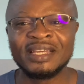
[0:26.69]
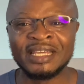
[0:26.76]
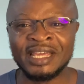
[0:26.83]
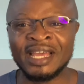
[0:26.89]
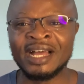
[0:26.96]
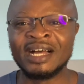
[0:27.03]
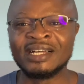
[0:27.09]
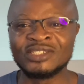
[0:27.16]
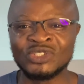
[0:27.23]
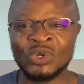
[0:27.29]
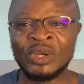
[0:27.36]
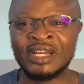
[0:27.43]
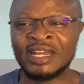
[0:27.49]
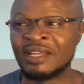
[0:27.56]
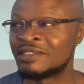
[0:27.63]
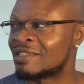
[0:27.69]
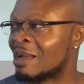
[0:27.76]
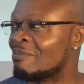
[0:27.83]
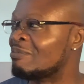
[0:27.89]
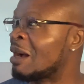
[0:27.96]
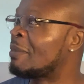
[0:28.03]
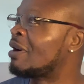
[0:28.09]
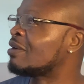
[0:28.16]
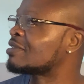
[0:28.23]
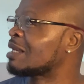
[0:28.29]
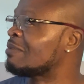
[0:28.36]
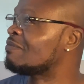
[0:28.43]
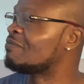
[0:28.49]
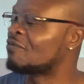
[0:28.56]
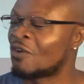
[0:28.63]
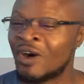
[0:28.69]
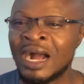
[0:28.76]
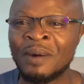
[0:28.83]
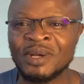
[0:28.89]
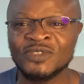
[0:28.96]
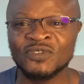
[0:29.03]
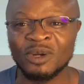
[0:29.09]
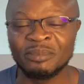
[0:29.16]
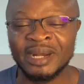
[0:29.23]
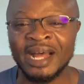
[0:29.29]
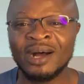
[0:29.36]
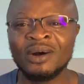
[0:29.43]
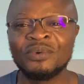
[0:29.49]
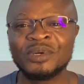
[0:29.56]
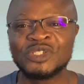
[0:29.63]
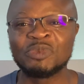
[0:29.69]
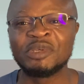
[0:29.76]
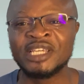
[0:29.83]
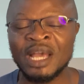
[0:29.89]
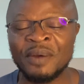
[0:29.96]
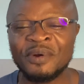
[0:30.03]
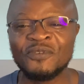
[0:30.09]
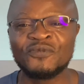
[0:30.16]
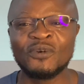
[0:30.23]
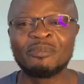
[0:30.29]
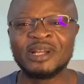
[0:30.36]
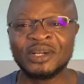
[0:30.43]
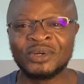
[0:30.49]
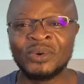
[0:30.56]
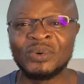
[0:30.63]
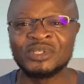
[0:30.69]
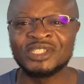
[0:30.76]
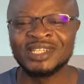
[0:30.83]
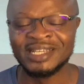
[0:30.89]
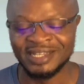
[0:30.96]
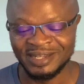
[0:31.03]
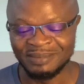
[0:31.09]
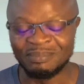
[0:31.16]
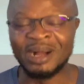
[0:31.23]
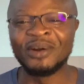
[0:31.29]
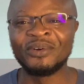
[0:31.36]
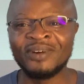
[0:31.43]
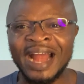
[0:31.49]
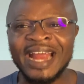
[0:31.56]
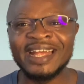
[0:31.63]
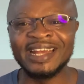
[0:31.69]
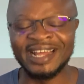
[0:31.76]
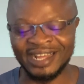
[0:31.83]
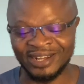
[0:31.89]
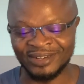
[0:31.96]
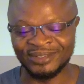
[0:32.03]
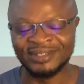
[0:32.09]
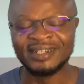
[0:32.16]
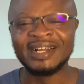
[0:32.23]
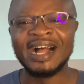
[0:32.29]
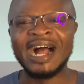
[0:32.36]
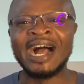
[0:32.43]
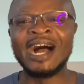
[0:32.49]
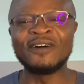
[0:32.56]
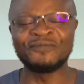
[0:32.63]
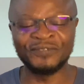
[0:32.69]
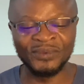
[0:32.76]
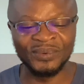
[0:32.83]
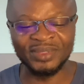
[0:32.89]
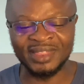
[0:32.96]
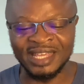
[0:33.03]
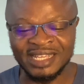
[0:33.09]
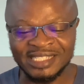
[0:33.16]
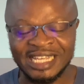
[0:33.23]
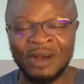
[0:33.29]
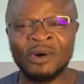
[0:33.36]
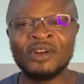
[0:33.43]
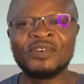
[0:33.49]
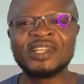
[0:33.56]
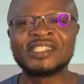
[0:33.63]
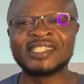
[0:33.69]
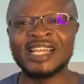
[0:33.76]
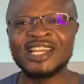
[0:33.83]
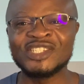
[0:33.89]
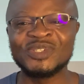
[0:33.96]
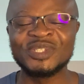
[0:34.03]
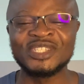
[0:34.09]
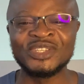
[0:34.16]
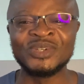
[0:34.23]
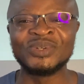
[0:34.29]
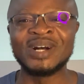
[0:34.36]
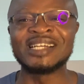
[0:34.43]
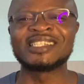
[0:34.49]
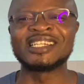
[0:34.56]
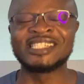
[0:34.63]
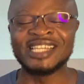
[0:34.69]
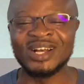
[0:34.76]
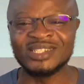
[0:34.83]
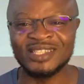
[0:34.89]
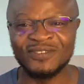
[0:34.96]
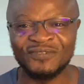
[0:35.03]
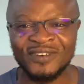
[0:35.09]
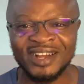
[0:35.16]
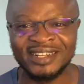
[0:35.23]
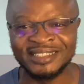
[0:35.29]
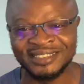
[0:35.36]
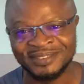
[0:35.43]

Yeah, so in the, some about um, four hours from now, we should be hearing from the coach. But right now, I have few things I want to discuss with you as a Chelsea fan.